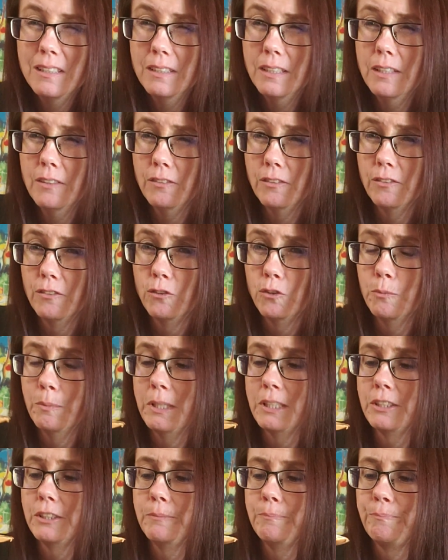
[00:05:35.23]
it's just too
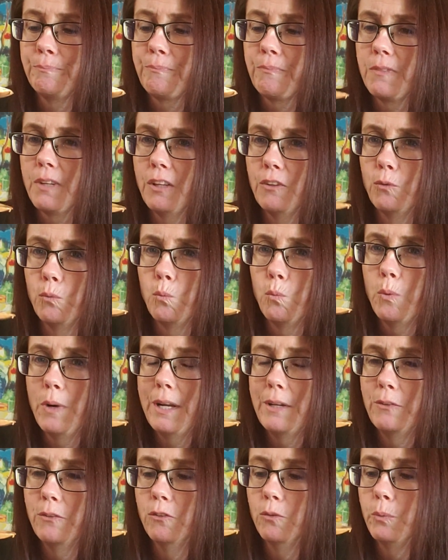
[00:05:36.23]
much. It's
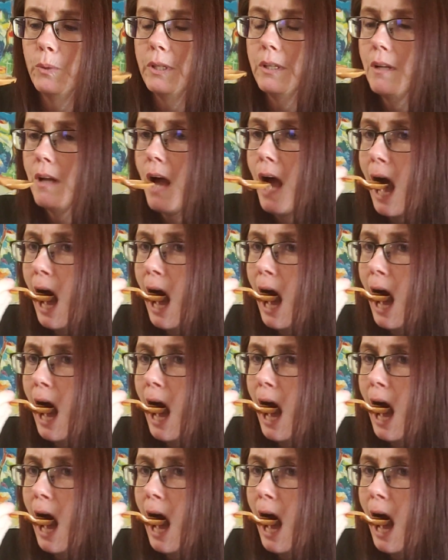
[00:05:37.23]
way too sweet.